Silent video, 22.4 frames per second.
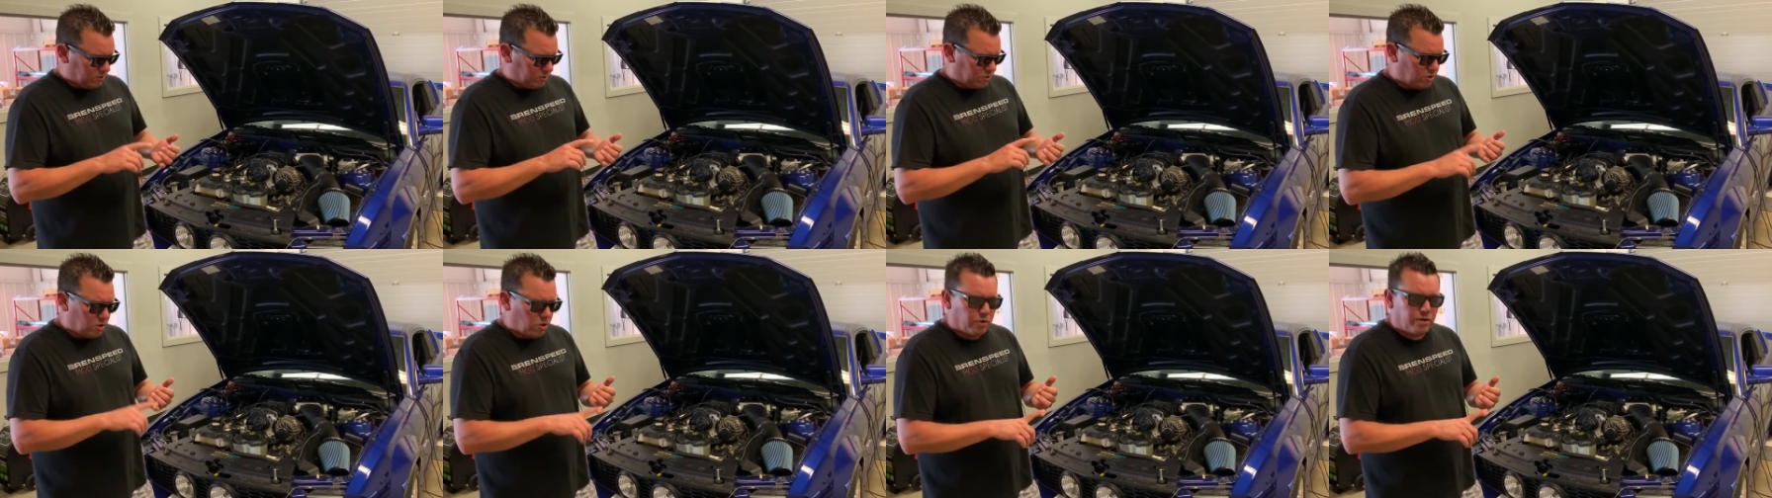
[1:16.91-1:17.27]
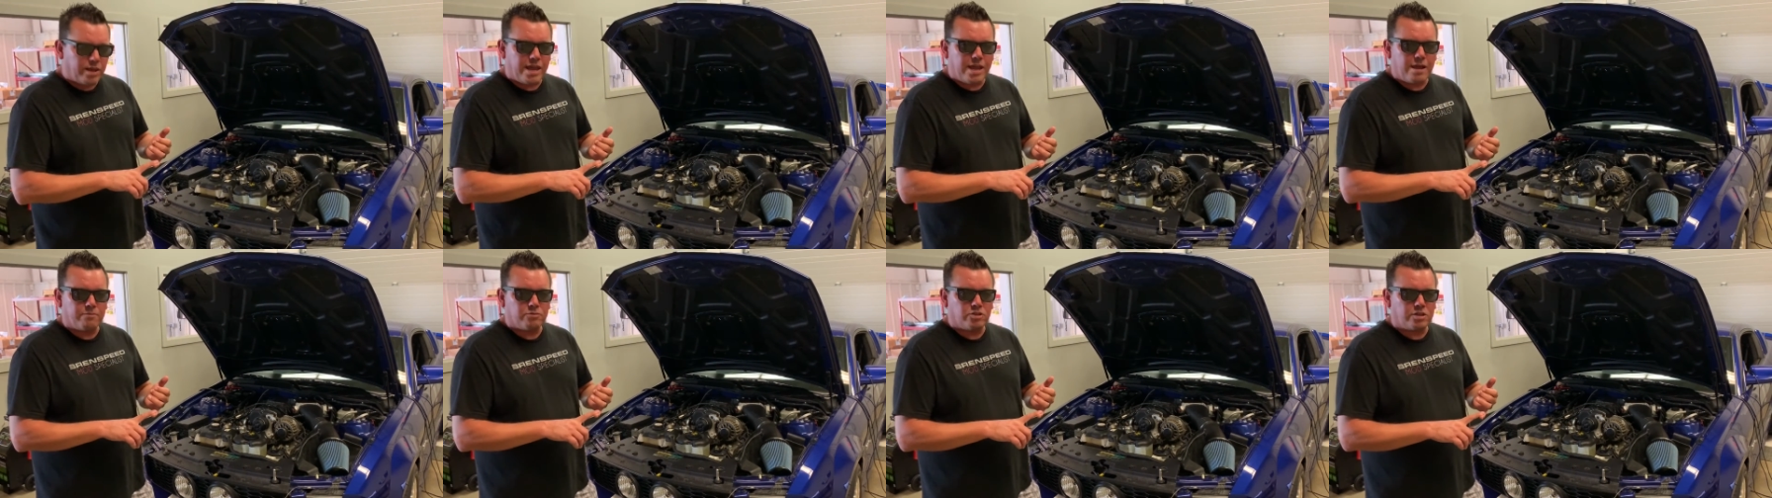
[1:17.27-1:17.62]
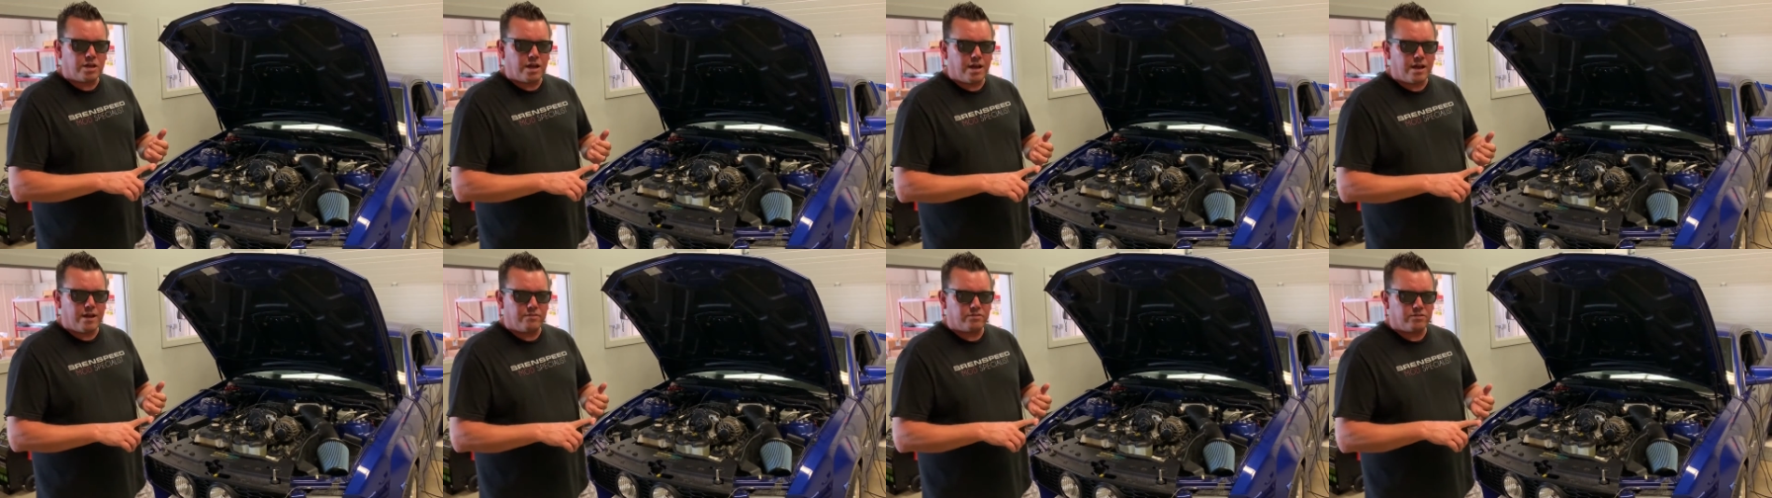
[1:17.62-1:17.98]
so no
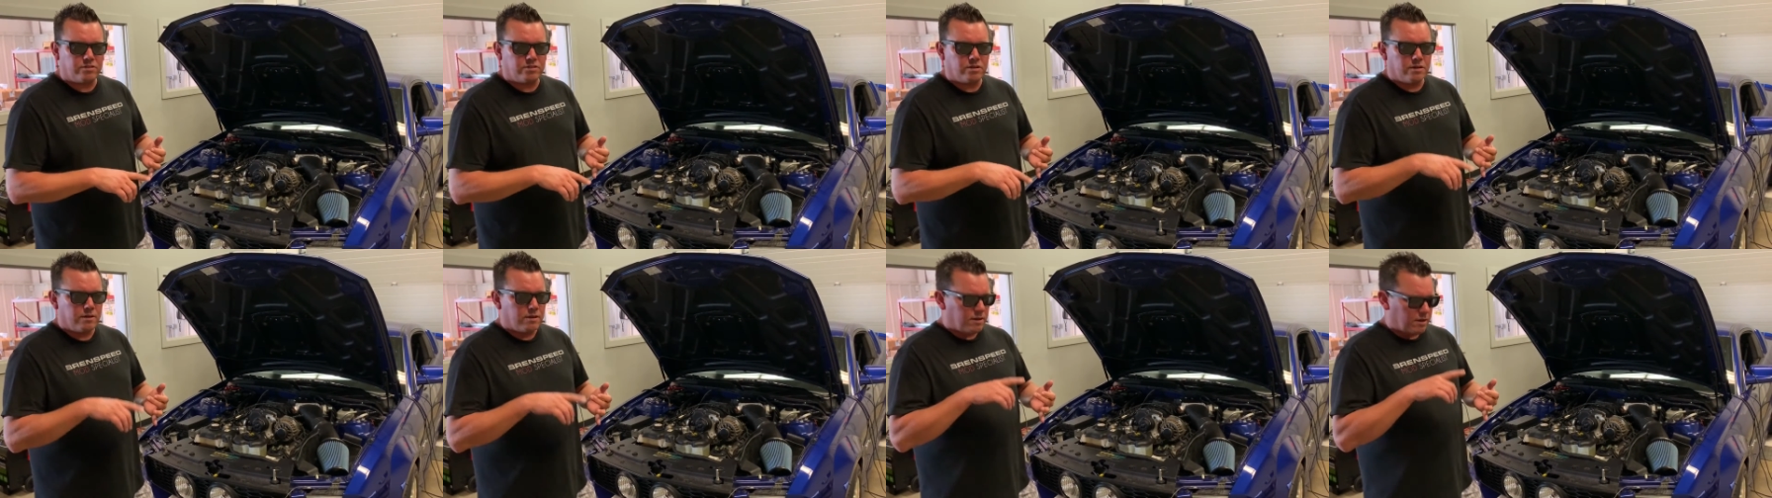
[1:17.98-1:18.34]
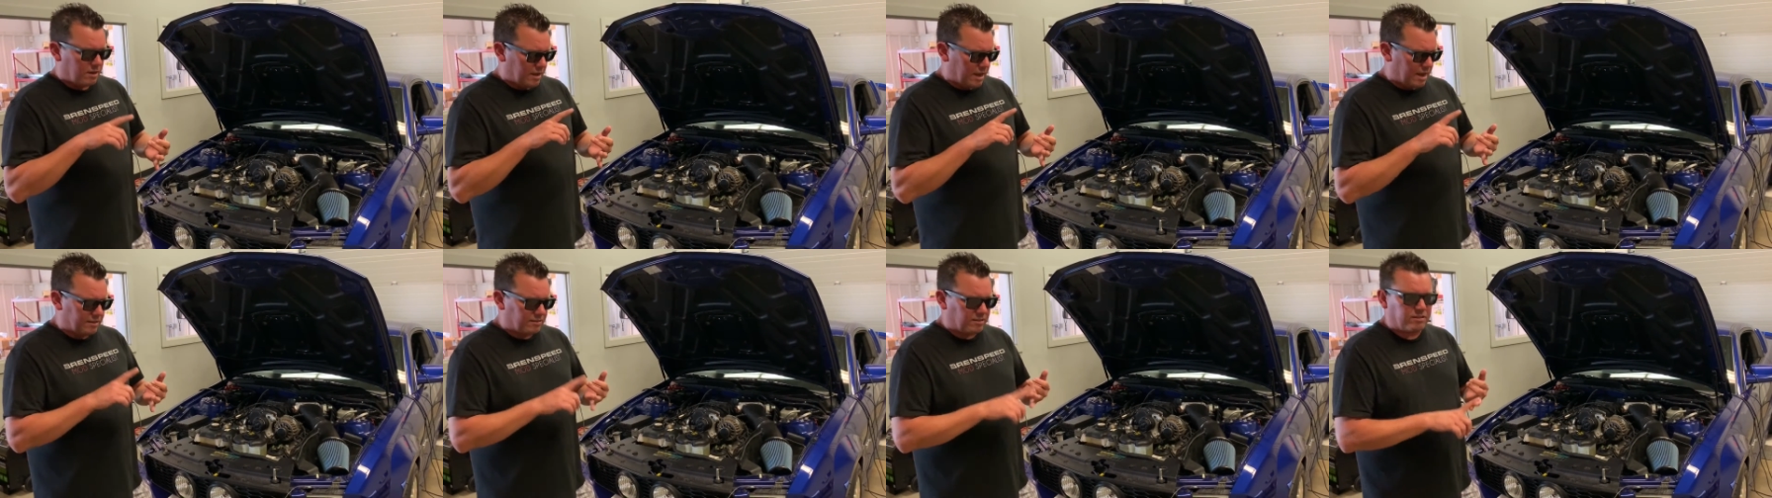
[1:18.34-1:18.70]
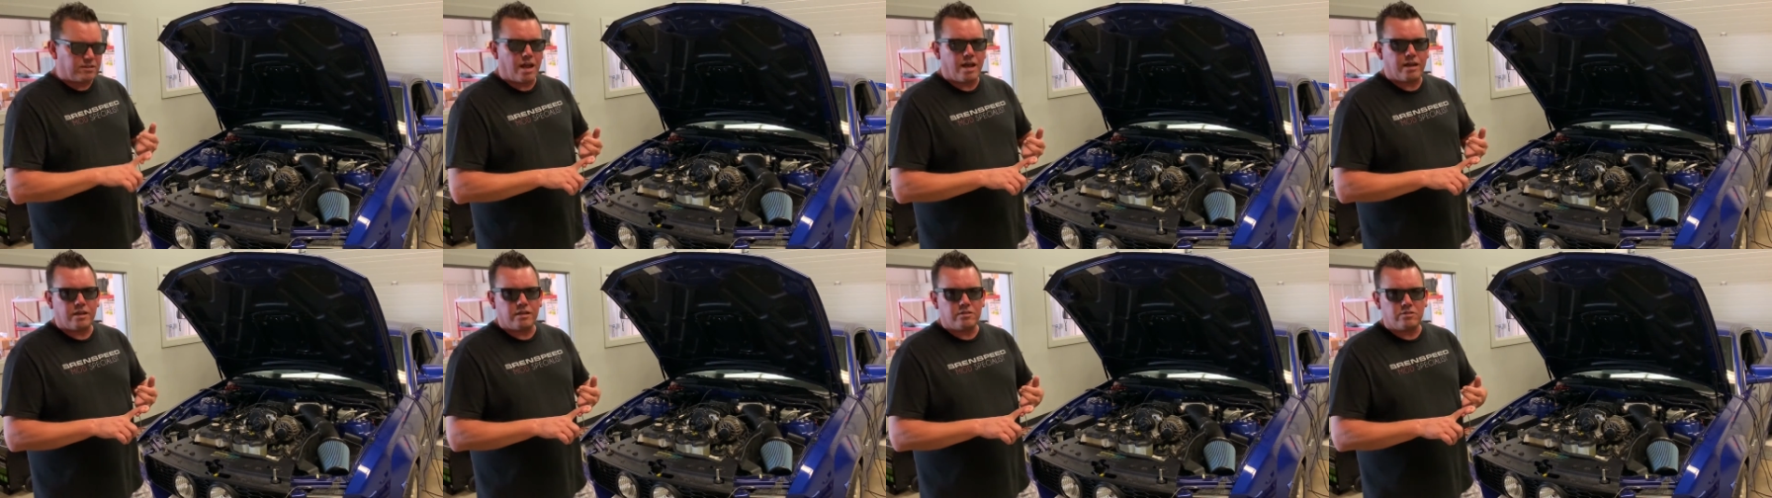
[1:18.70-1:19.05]
camshafts, has
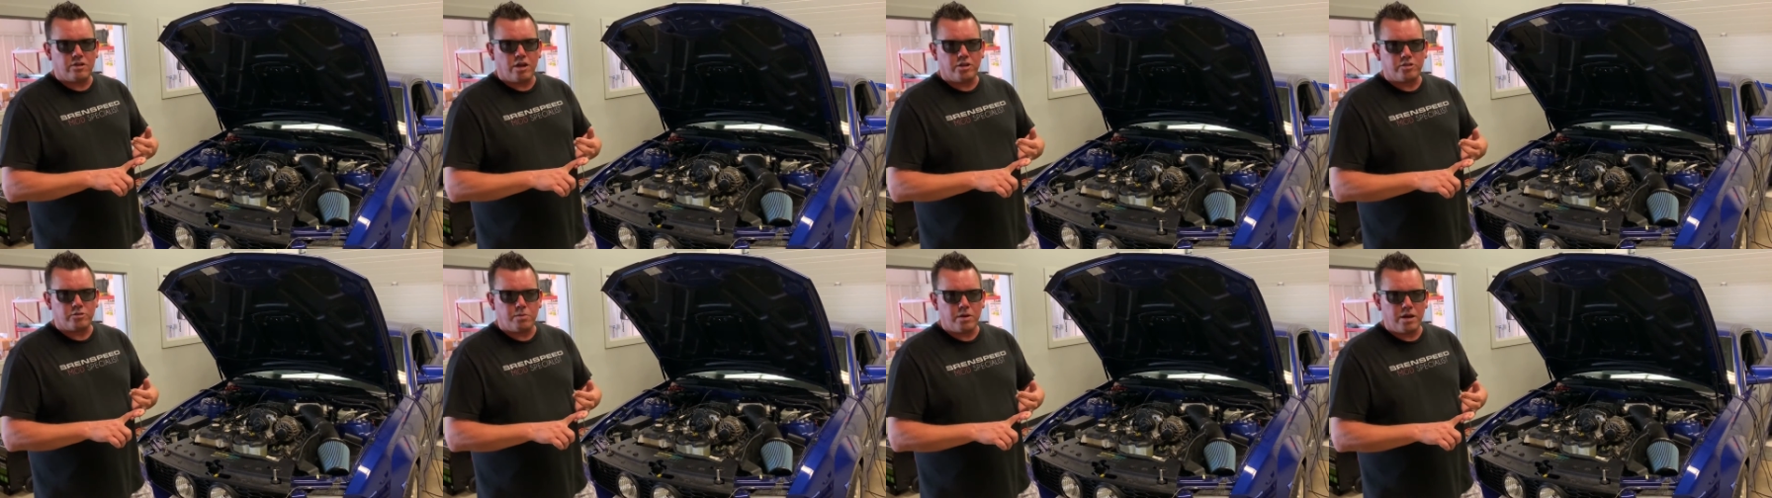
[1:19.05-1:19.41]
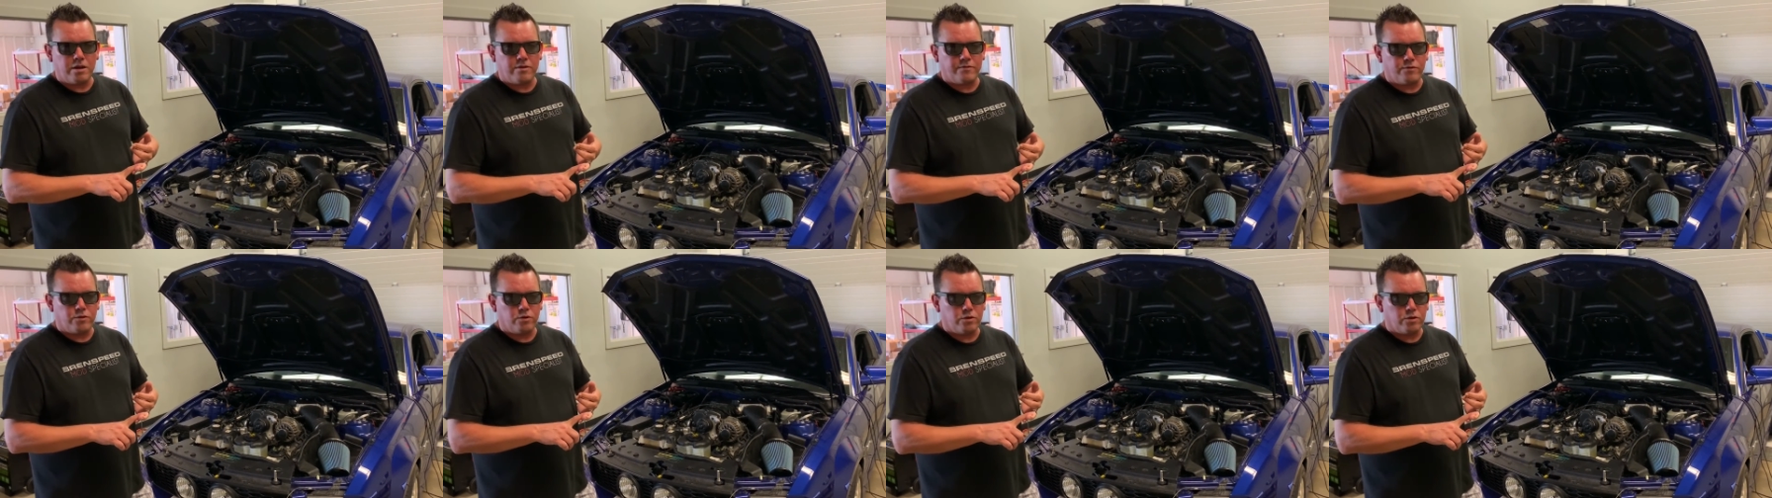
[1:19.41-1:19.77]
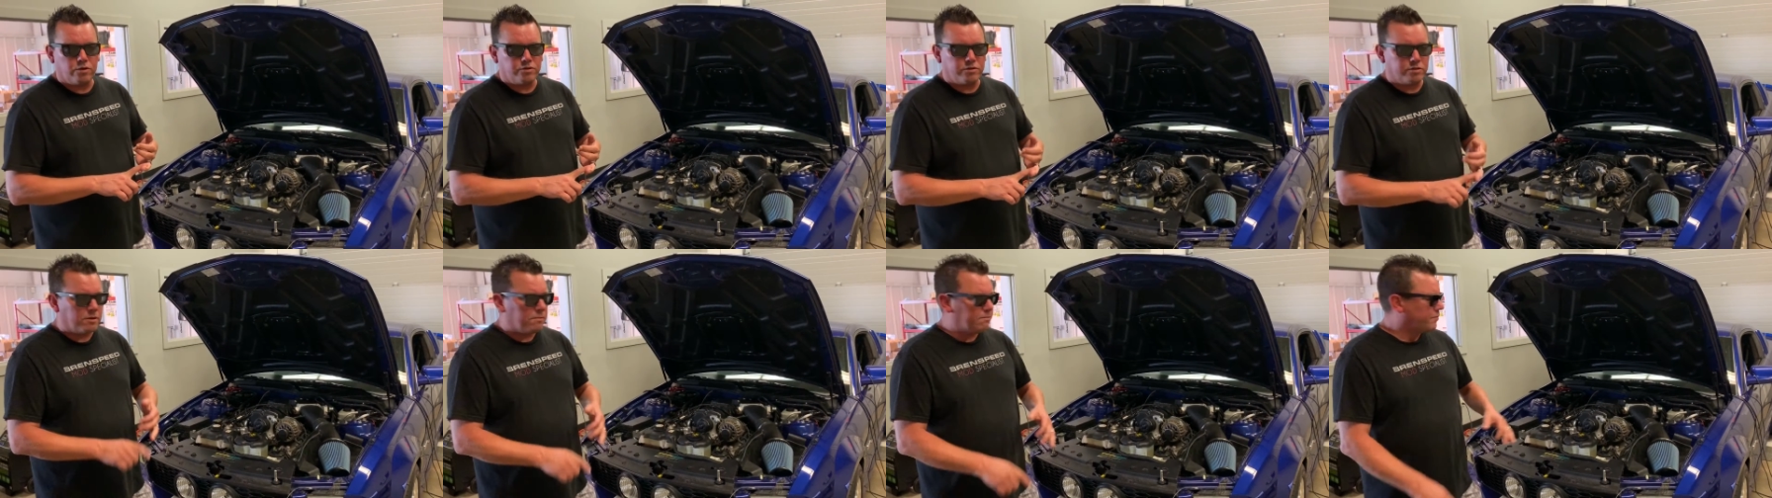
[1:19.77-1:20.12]
stock exhaust
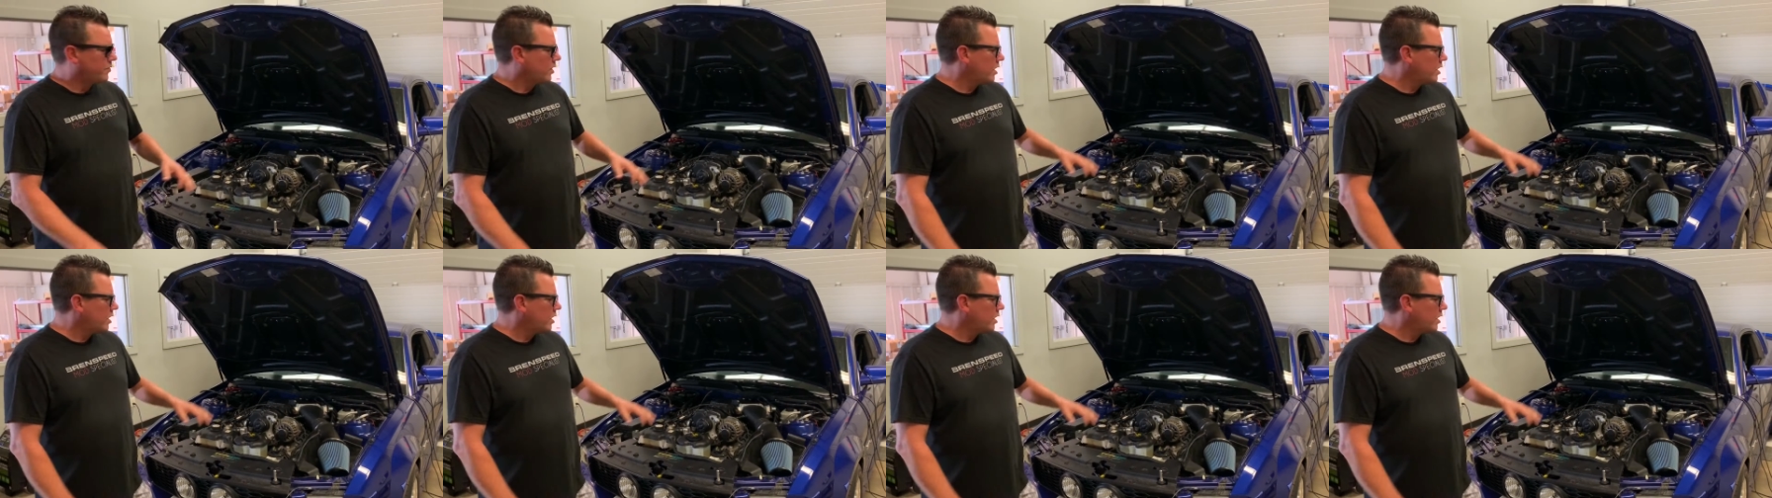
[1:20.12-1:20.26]
manifolds,